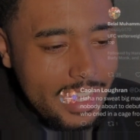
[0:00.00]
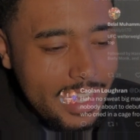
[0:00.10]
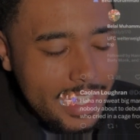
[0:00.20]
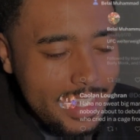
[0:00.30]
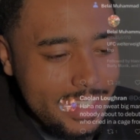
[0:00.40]

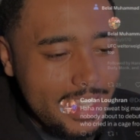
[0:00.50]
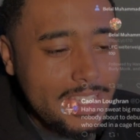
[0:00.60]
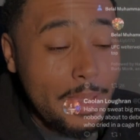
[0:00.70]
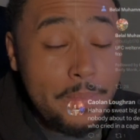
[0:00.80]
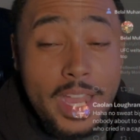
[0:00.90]
He
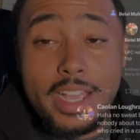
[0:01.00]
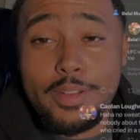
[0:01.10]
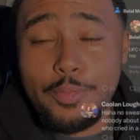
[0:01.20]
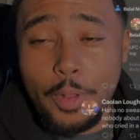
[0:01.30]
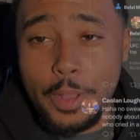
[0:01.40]
says, I'm not
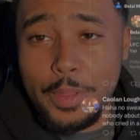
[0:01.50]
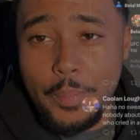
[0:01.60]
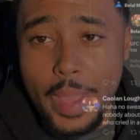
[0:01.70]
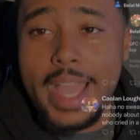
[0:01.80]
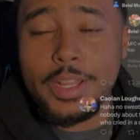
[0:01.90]
gonna follow you
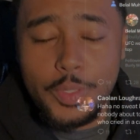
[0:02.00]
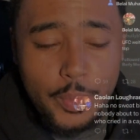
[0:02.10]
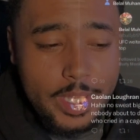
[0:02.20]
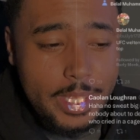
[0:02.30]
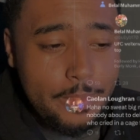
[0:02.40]
back,
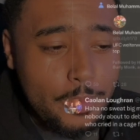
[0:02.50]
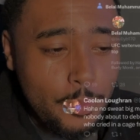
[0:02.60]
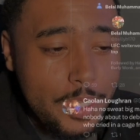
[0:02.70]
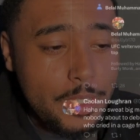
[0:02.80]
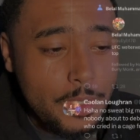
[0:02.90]
dweeb,
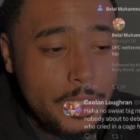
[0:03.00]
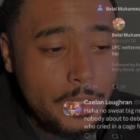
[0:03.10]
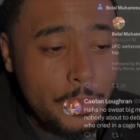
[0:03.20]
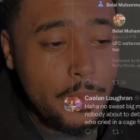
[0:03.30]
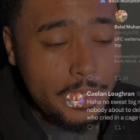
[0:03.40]
which
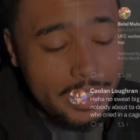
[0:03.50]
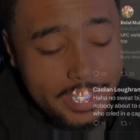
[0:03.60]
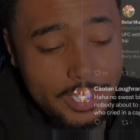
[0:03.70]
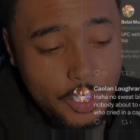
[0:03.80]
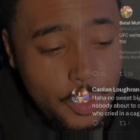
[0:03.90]

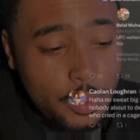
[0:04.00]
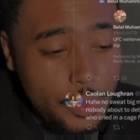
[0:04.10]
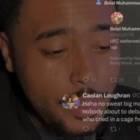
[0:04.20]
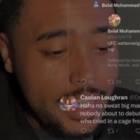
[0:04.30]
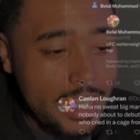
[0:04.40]
is
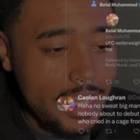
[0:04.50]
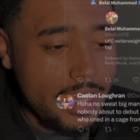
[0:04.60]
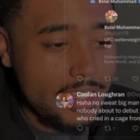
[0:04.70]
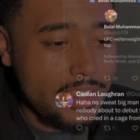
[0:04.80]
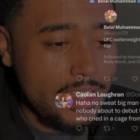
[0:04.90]
truly what he
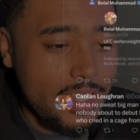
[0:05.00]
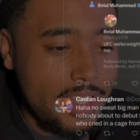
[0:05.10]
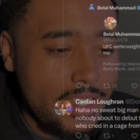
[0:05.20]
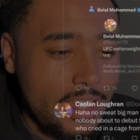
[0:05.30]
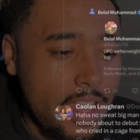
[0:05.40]
is.
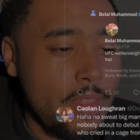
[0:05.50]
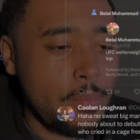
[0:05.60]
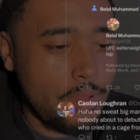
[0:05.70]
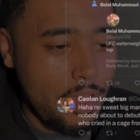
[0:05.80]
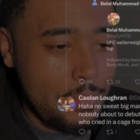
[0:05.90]
And
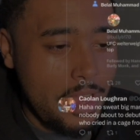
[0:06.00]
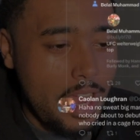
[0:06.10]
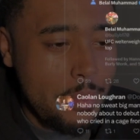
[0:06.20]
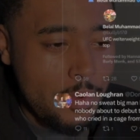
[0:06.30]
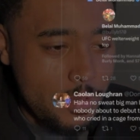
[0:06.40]
then Bilal
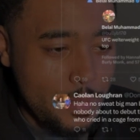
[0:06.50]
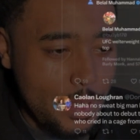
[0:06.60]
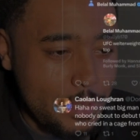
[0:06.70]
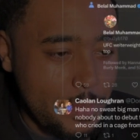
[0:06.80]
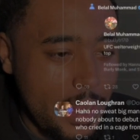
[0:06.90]
Muhammad
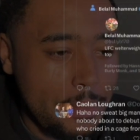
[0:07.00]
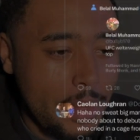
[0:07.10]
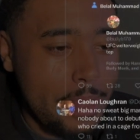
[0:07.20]
responds by, my